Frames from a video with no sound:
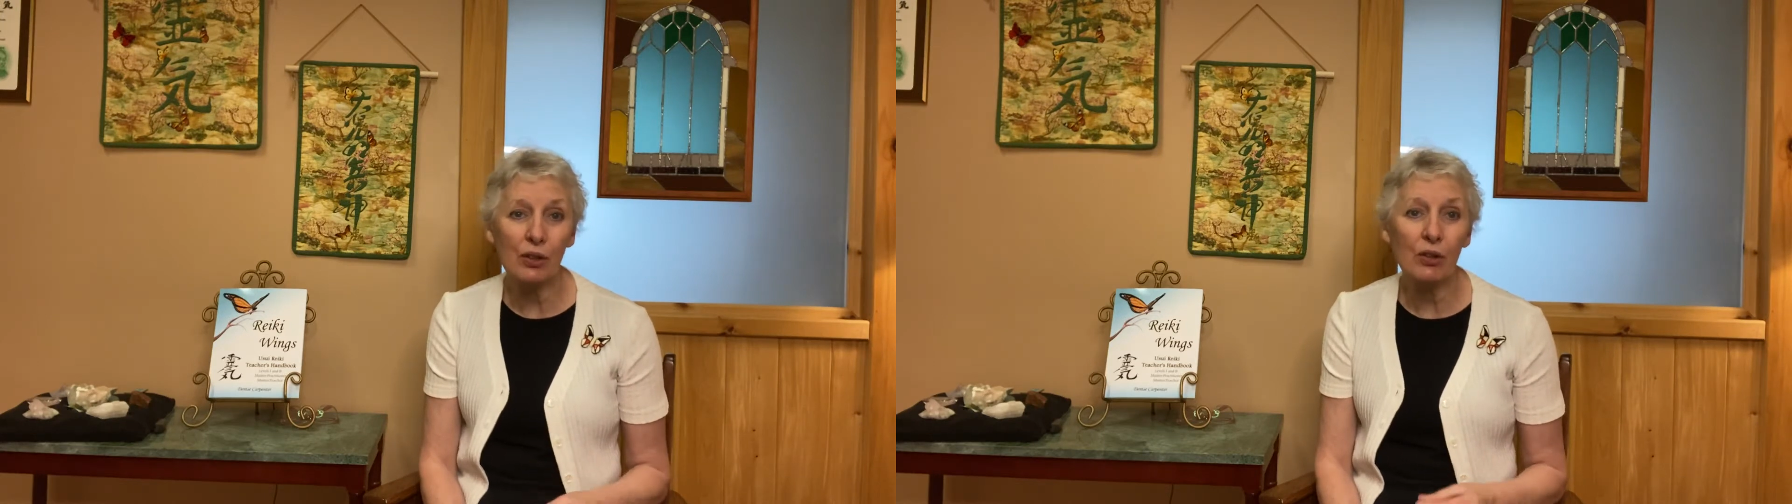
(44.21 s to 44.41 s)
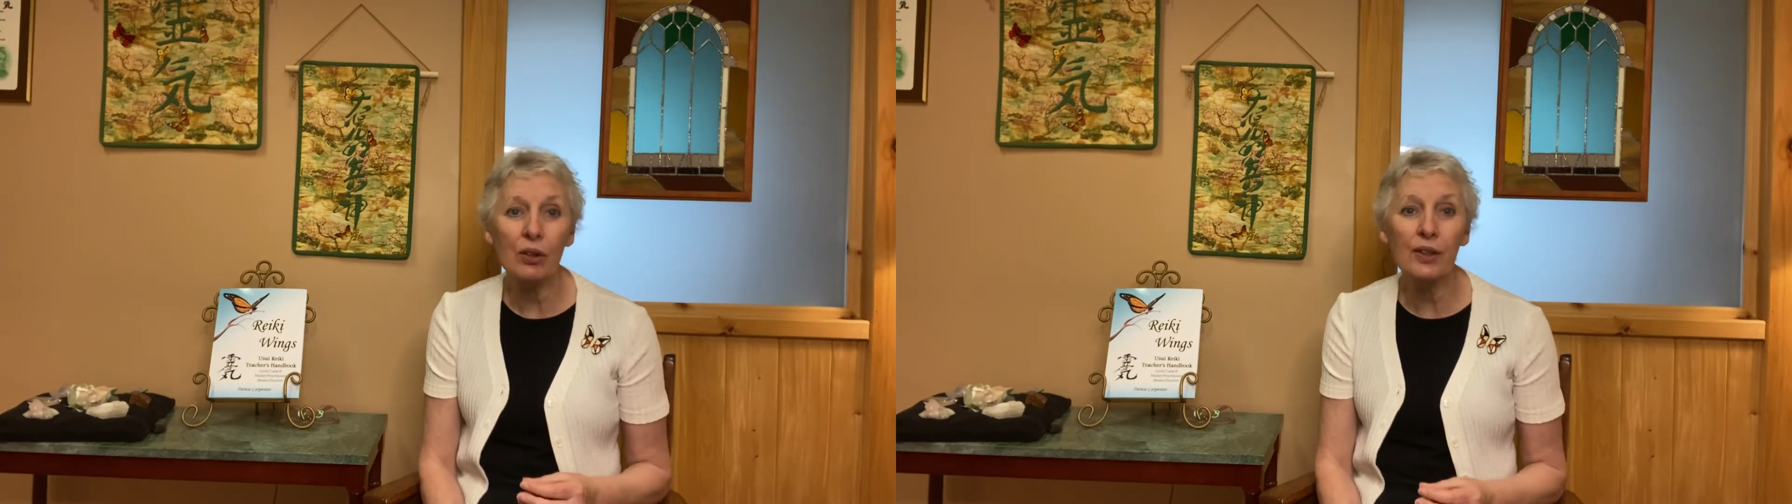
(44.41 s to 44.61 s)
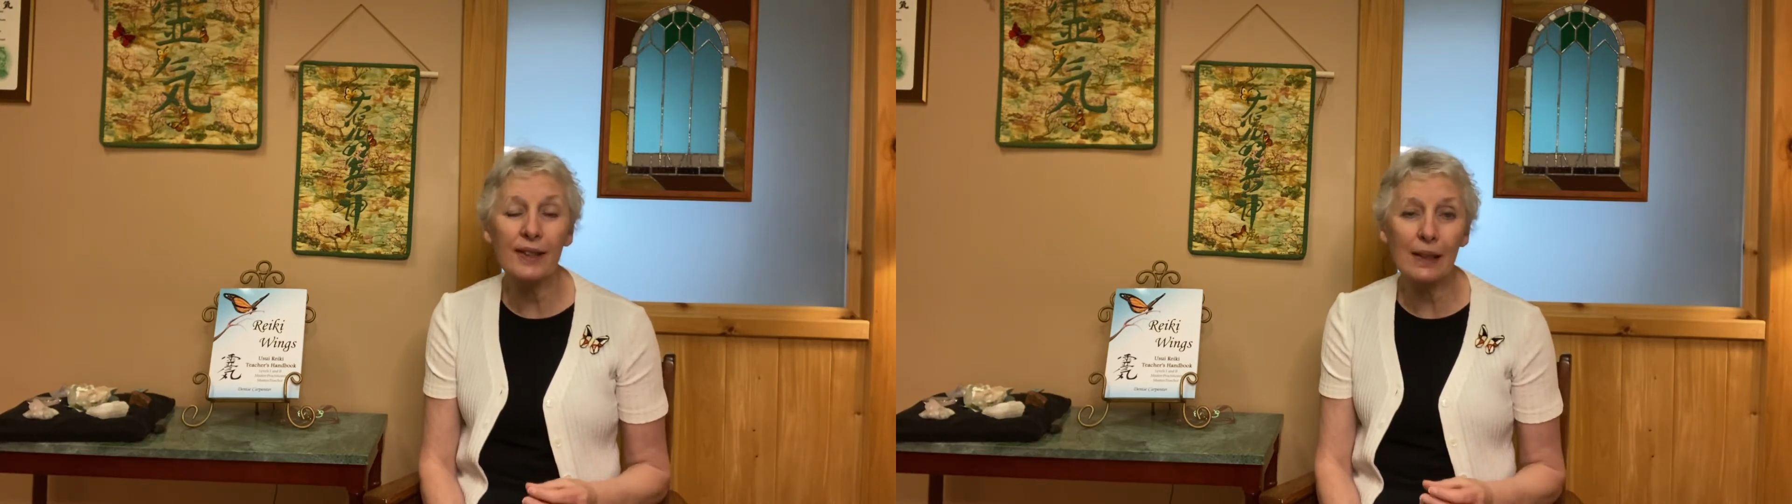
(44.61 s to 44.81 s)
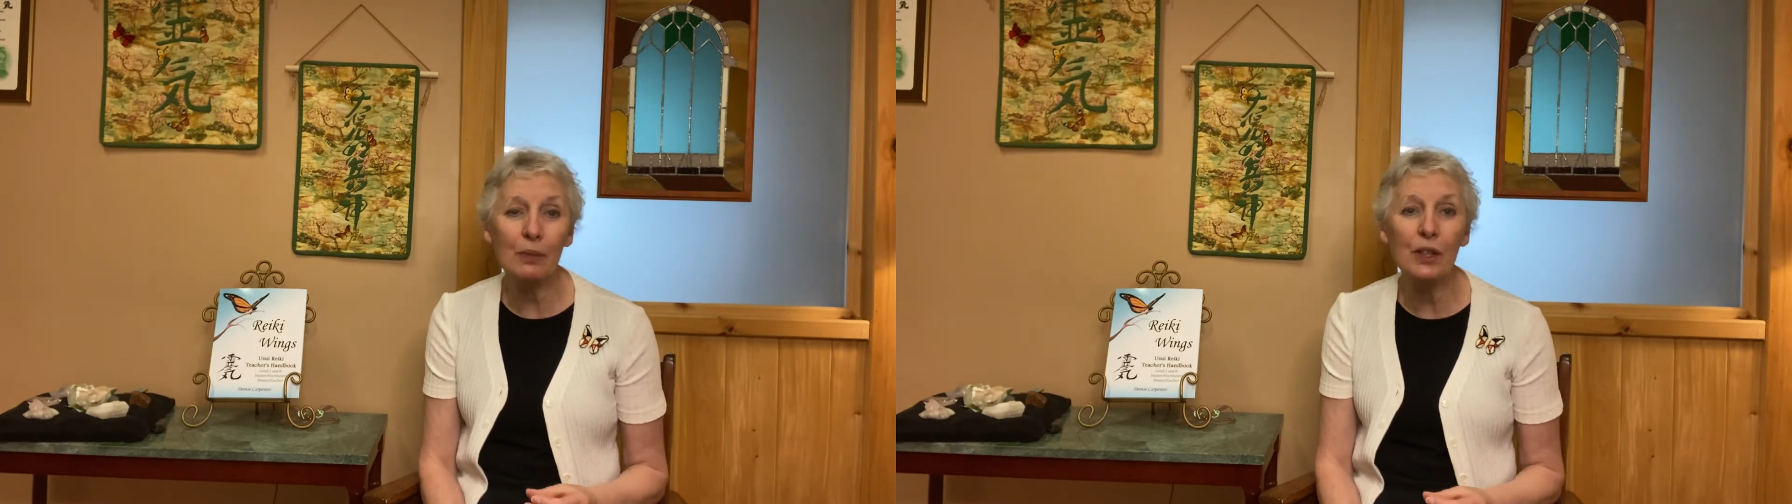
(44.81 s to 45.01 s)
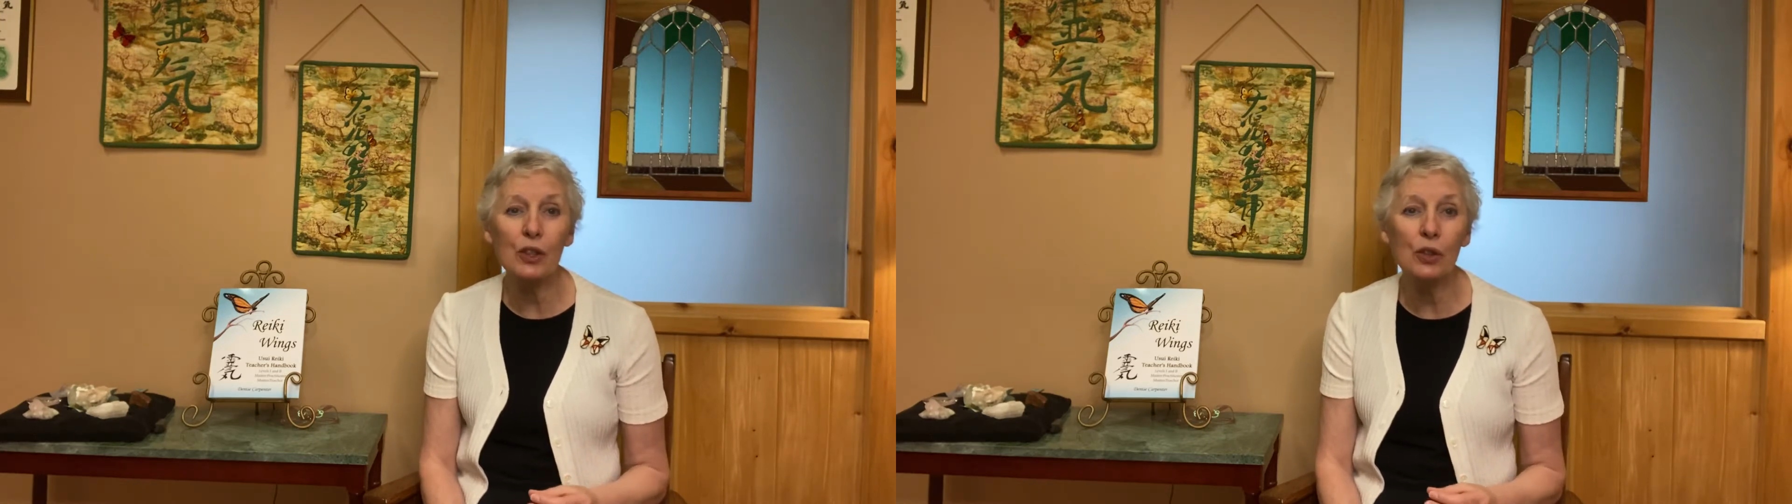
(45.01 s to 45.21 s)
or
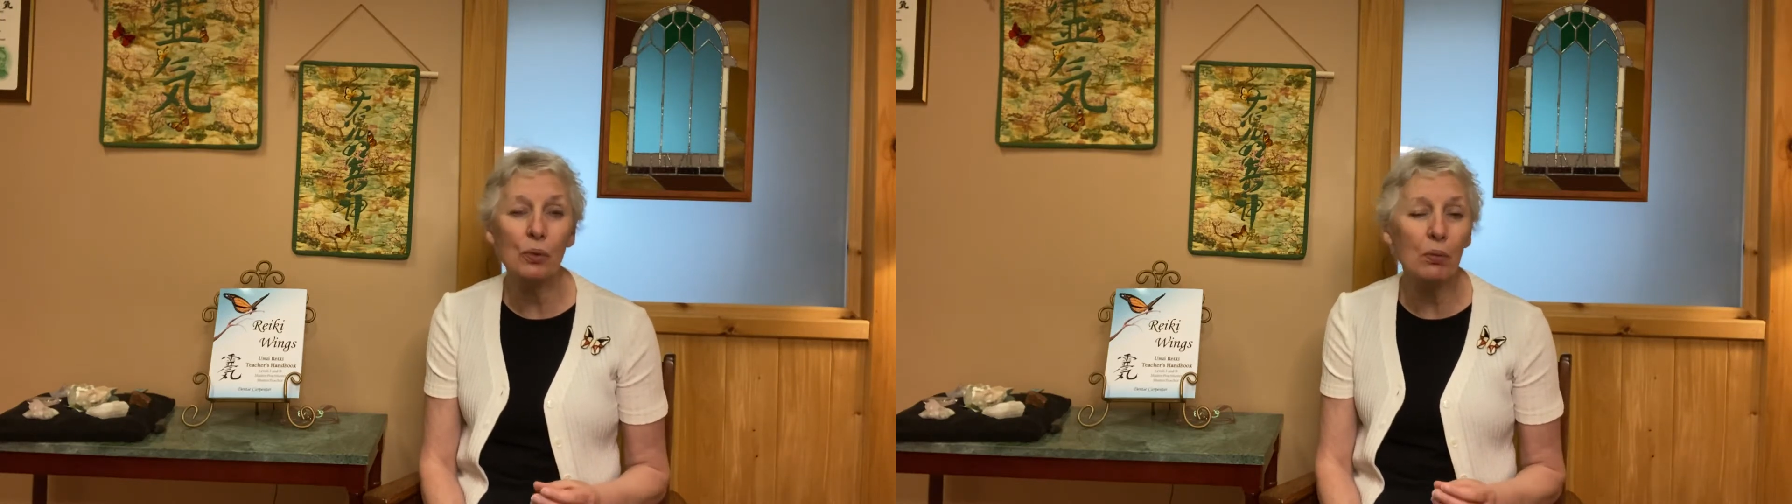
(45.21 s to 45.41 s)
someone you